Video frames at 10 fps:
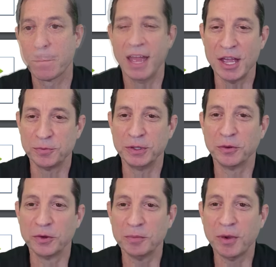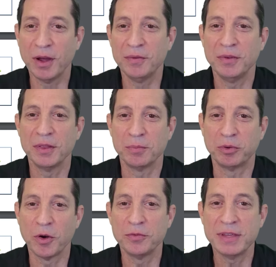As we learned above,
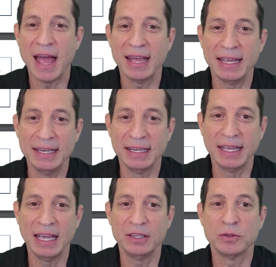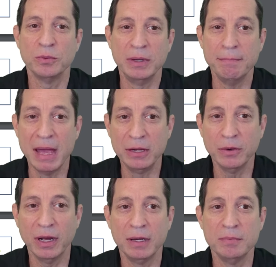prof tag indicates when a menu
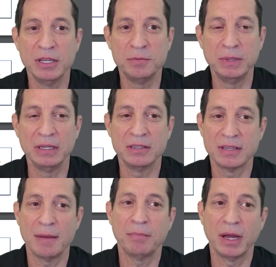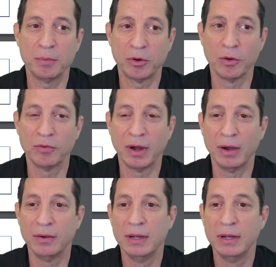item is being set by a profile.